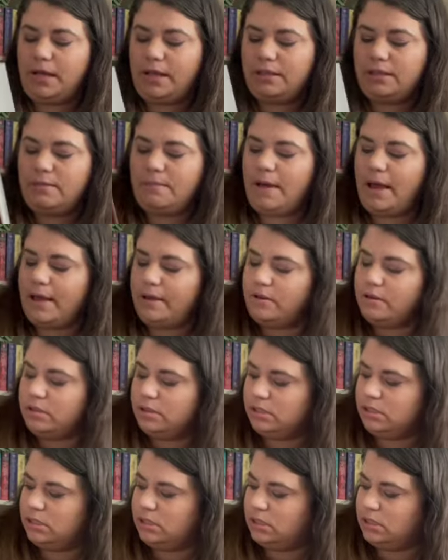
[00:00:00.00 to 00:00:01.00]
in the
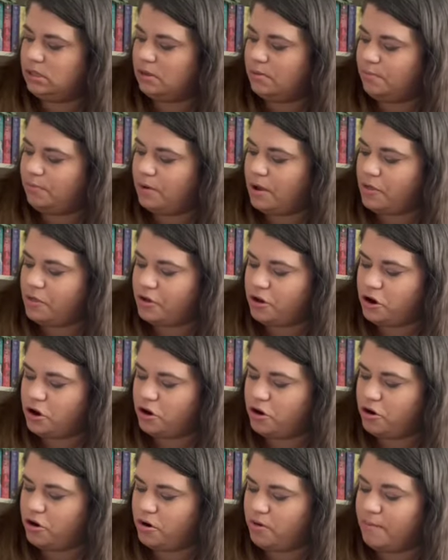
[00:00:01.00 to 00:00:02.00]
Miles
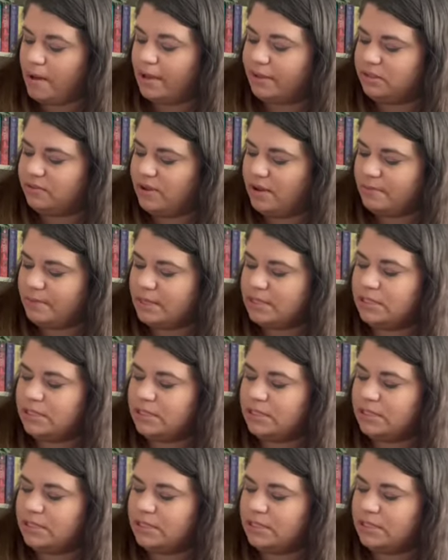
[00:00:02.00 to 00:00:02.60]
family